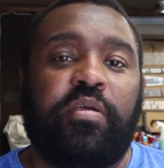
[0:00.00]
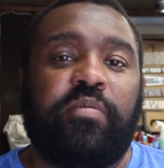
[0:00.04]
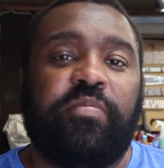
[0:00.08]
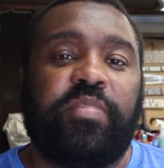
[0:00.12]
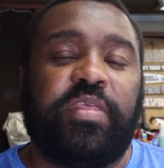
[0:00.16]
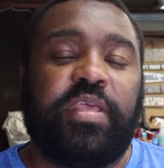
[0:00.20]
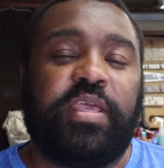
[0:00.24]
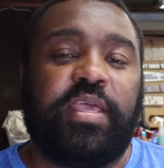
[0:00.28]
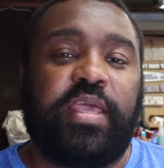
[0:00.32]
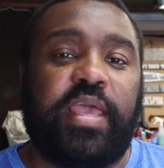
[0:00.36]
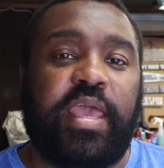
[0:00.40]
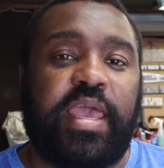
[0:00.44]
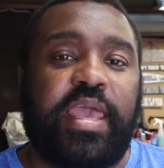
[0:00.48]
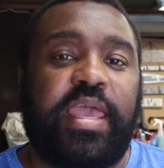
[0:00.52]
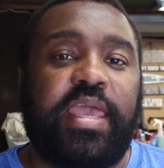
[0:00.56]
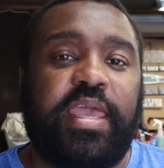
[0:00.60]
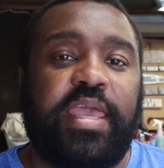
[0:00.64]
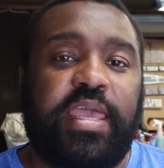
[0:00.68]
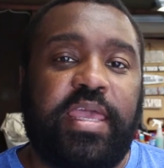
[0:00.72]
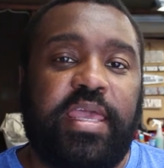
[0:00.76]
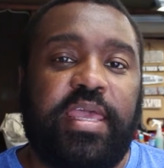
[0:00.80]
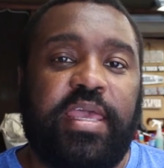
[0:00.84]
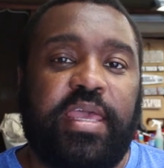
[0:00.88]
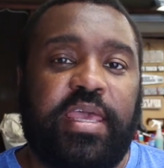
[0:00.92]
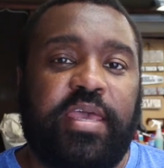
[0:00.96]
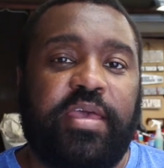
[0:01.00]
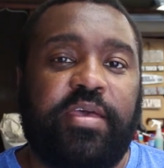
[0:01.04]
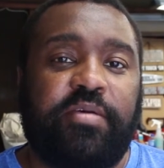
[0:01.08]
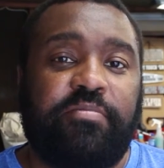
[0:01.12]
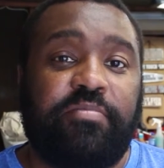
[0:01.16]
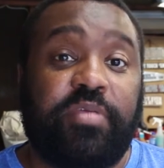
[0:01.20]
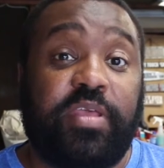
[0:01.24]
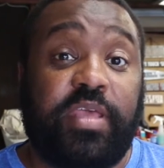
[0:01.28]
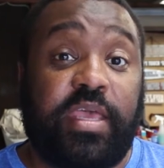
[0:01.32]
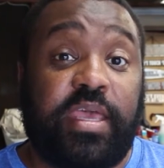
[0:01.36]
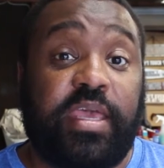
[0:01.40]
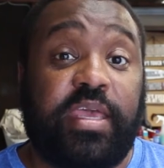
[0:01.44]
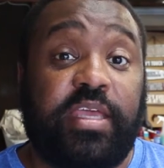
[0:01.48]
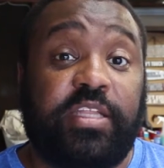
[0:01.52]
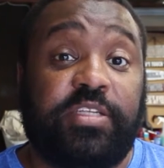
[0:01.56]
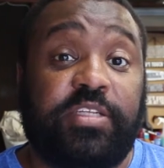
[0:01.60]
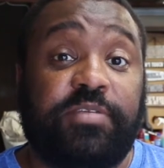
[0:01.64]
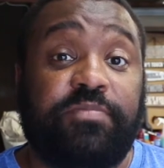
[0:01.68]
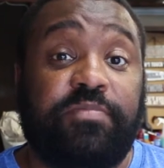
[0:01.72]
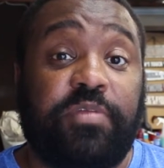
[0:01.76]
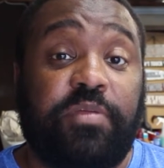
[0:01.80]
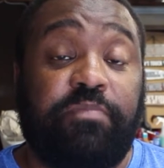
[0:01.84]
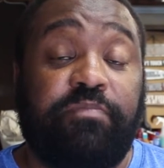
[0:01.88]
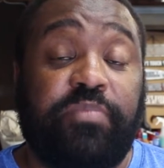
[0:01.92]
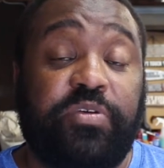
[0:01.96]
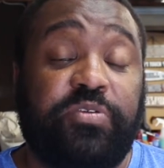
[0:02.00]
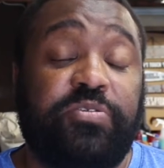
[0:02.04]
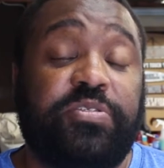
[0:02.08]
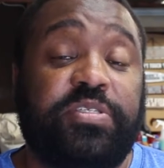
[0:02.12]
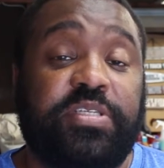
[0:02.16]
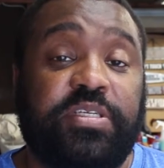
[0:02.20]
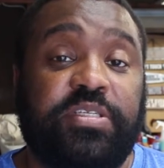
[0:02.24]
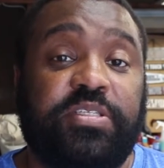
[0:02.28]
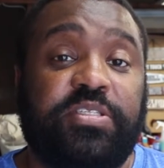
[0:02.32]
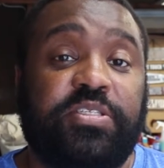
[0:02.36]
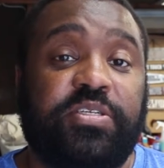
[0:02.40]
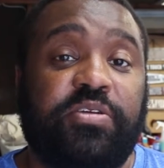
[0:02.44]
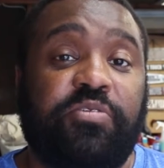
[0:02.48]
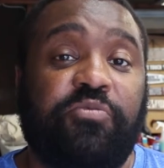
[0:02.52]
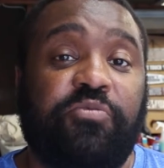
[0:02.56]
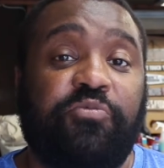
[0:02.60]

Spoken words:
the AEM gauge boost sensor